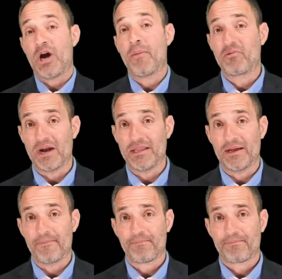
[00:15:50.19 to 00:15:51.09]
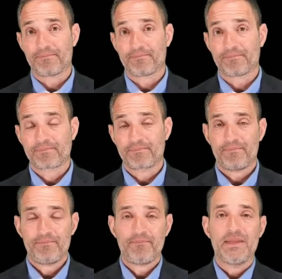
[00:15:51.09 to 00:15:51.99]
to upgrade them.
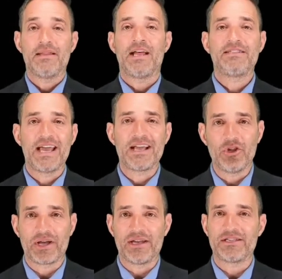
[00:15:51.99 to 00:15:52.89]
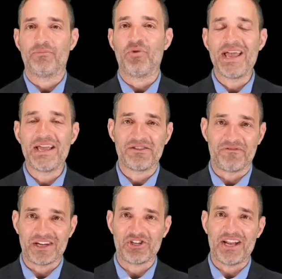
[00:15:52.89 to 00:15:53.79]
Let's take a look at some break it to